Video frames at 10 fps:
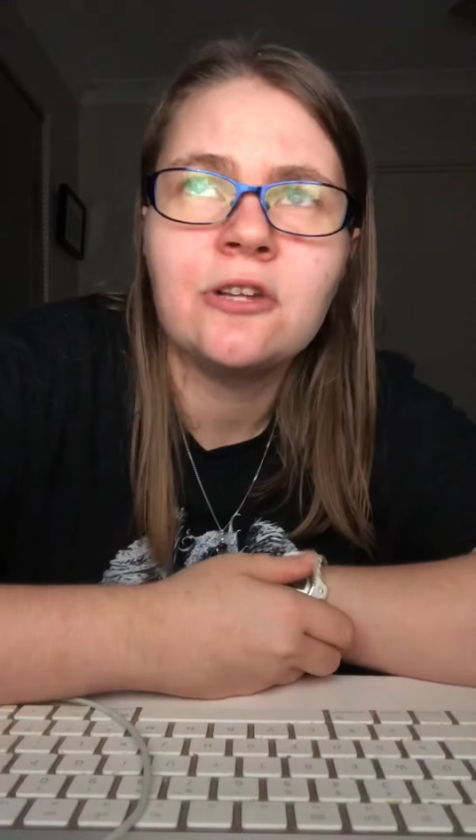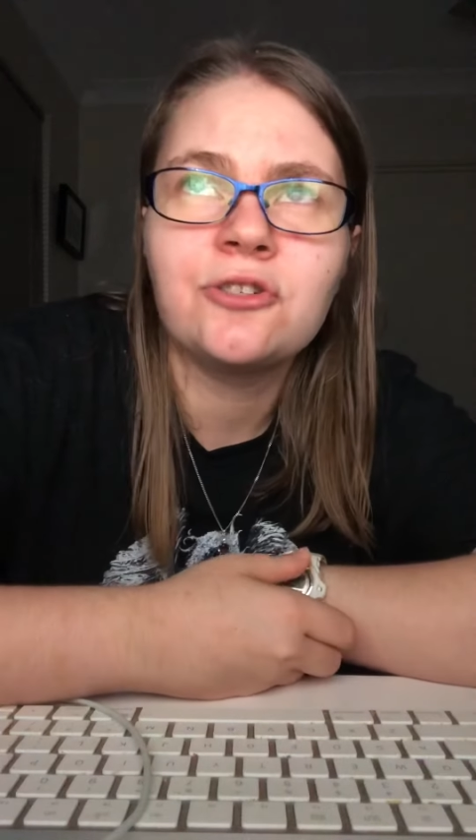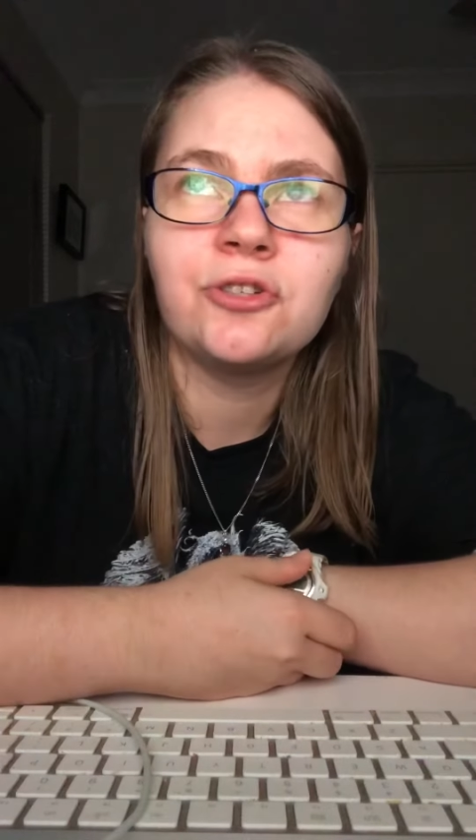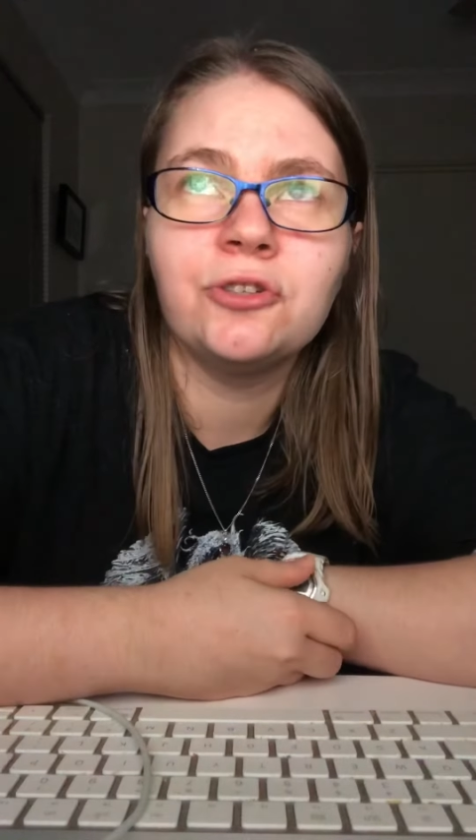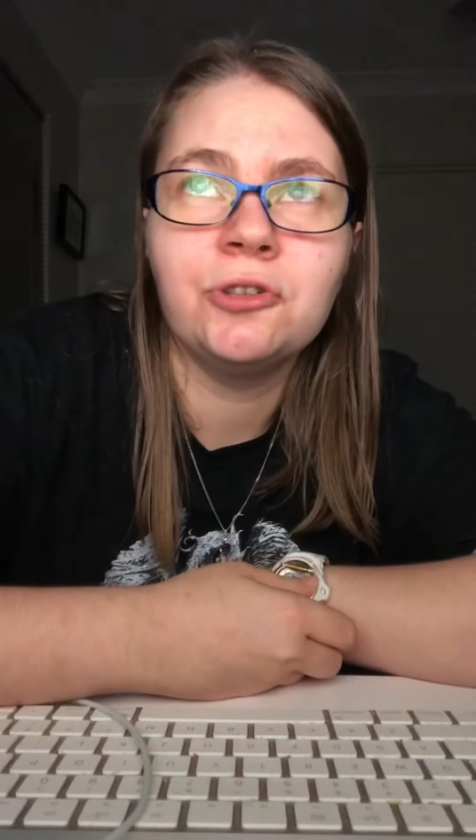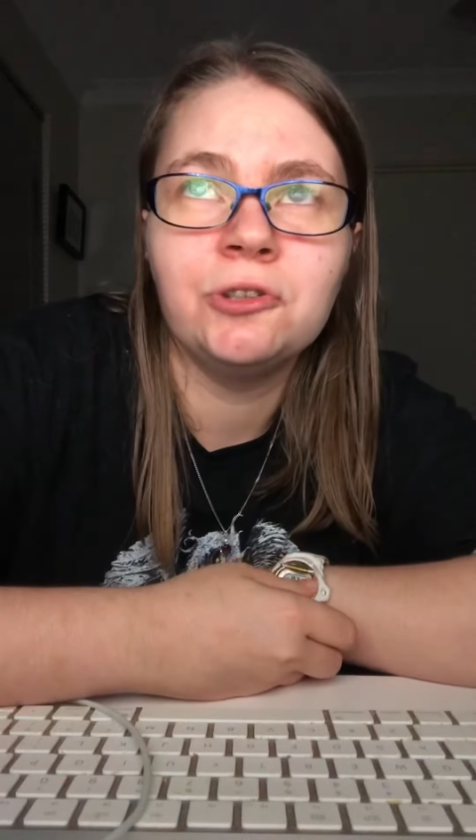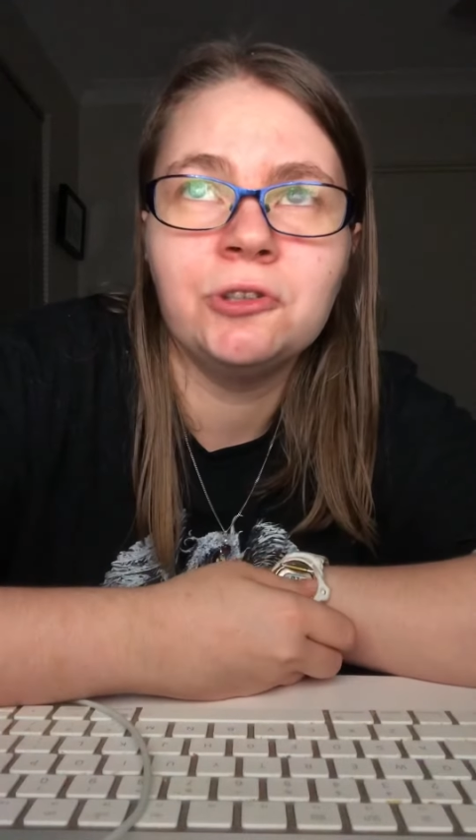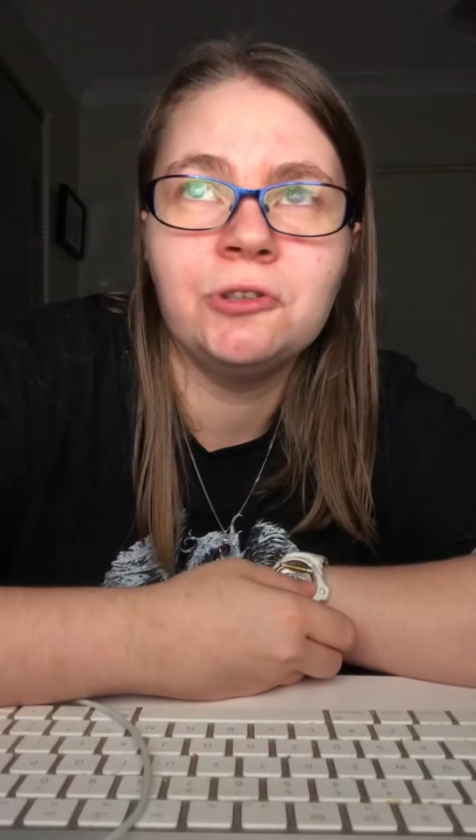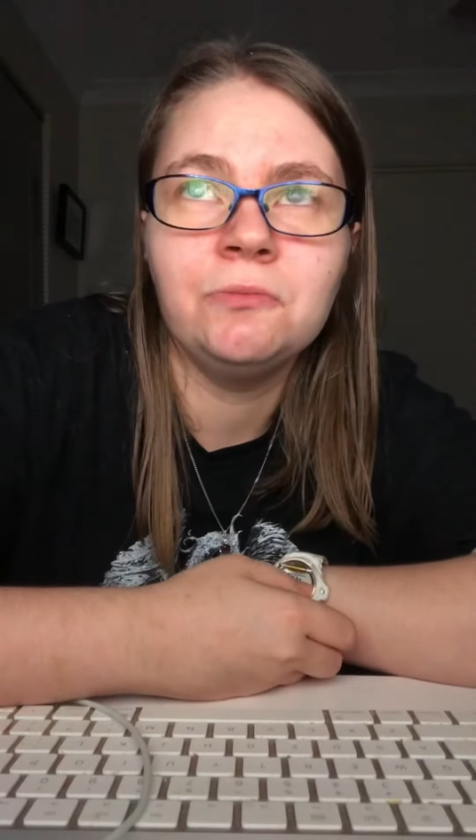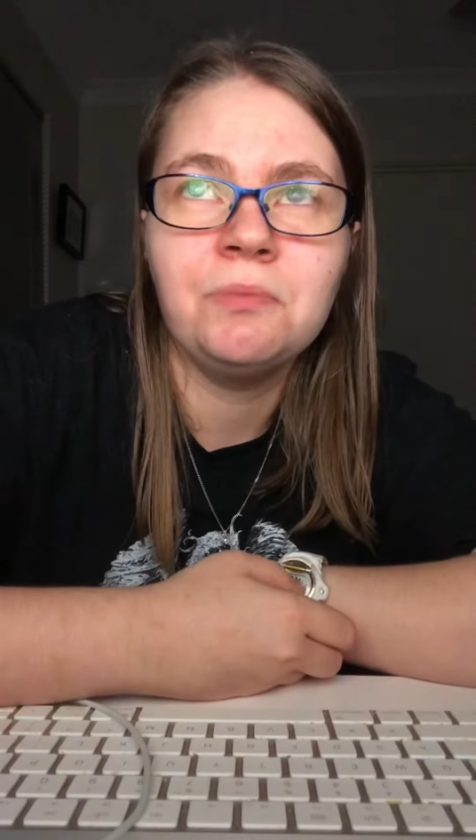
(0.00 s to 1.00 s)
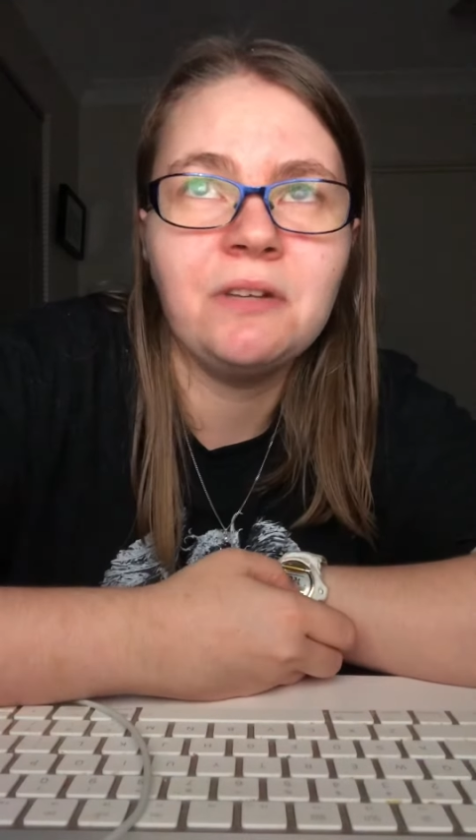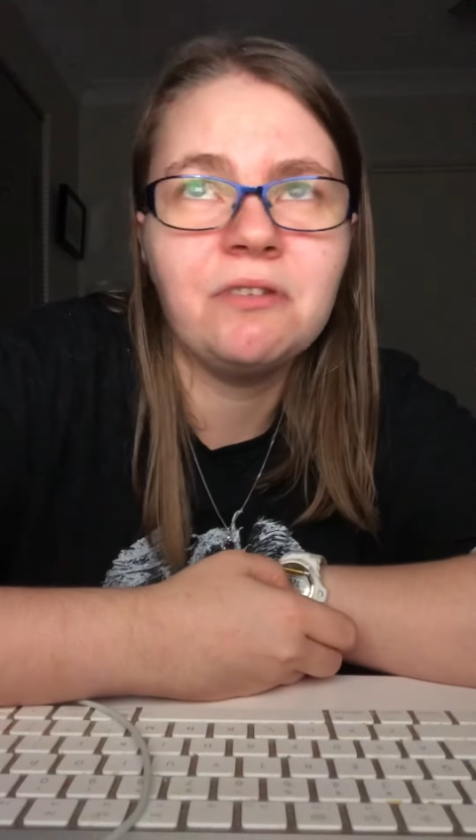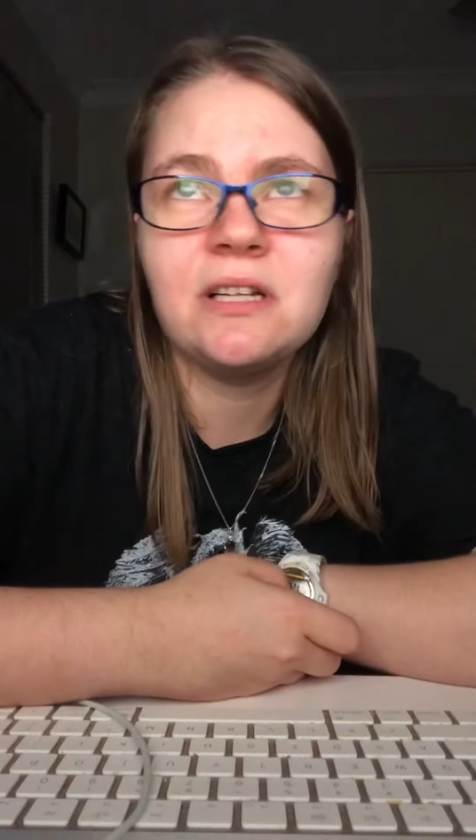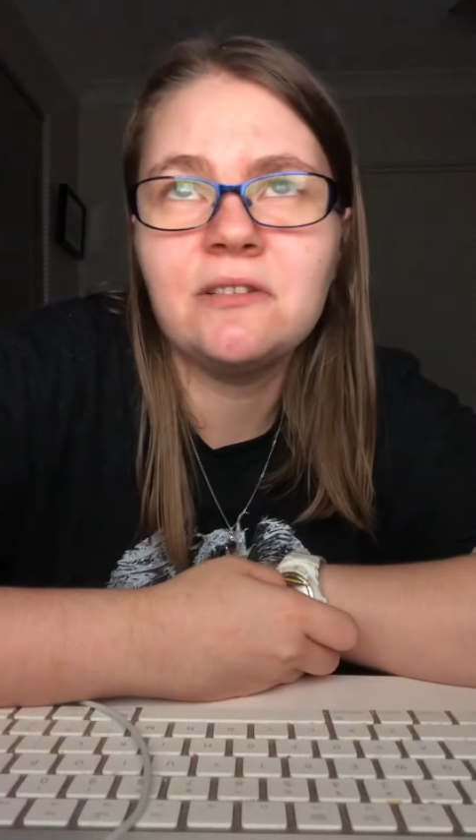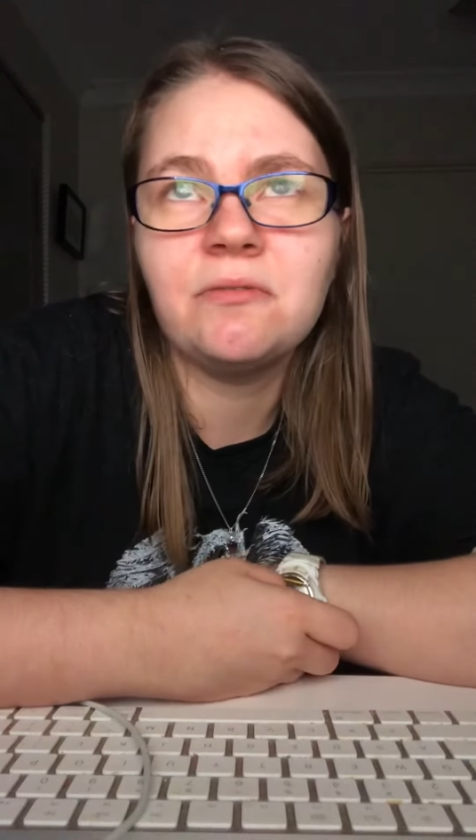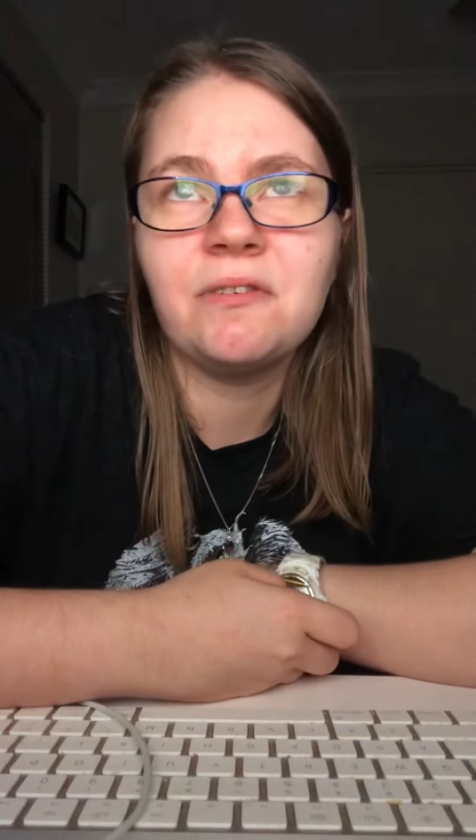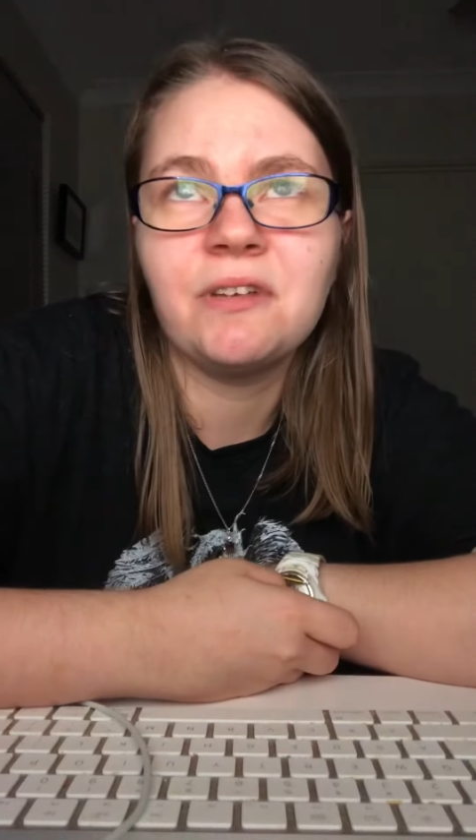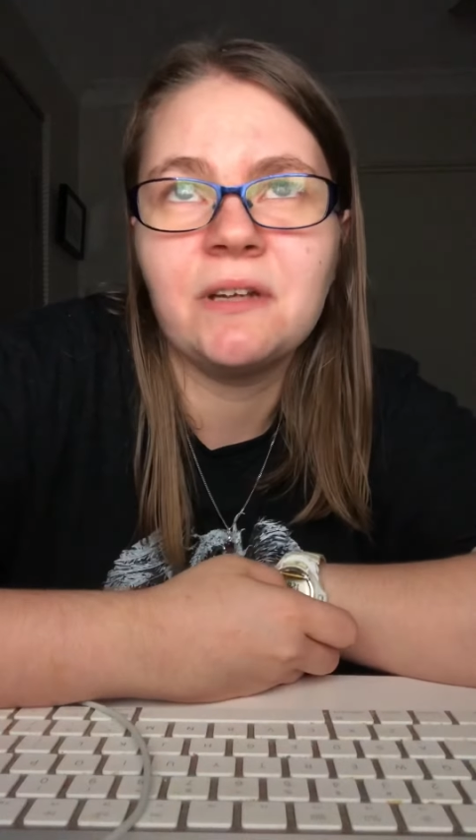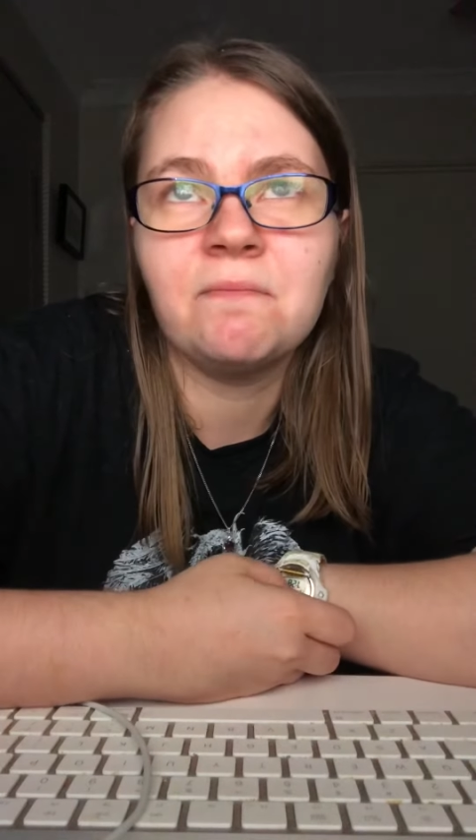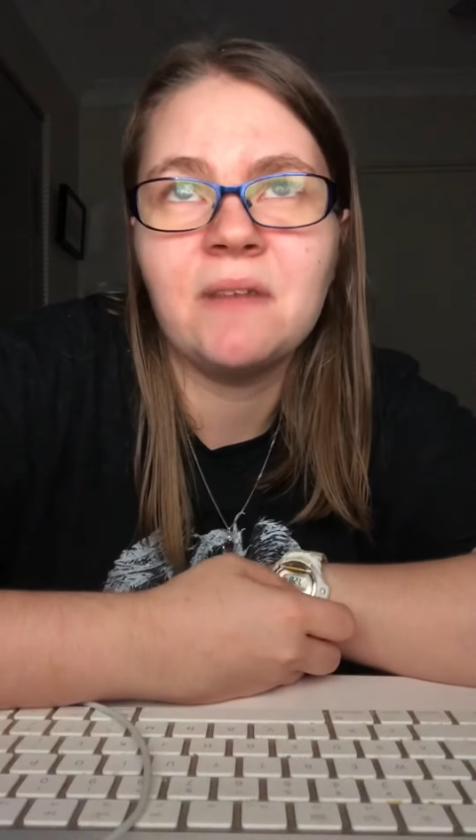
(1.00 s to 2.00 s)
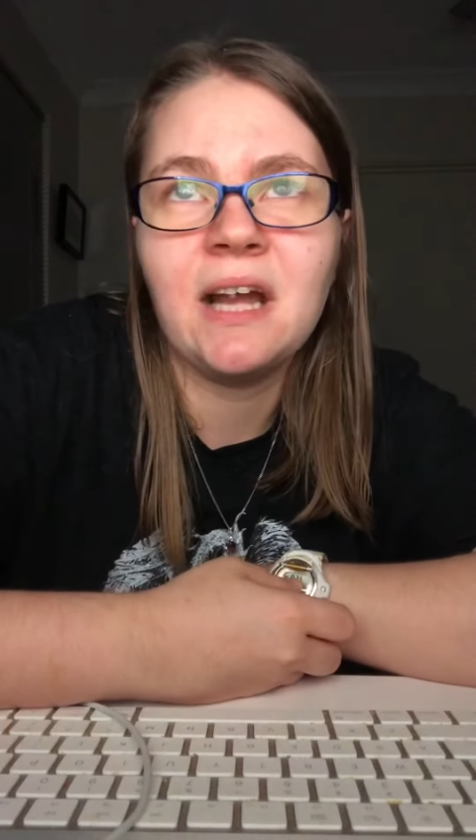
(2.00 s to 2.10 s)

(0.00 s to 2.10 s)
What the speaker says: to be friends with him.